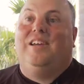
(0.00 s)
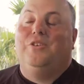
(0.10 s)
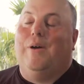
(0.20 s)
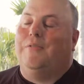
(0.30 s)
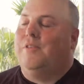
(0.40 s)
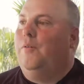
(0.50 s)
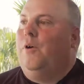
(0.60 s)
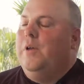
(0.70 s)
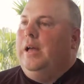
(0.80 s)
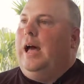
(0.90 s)
I do have
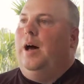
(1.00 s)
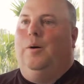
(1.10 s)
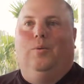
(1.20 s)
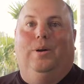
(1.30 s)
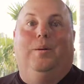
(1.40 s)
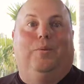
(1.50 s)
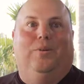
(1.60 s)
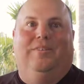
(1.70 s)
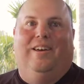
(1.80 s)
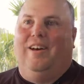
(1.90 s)
several. What number
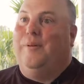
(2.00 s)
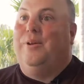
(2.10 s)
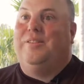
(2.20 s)
was I on?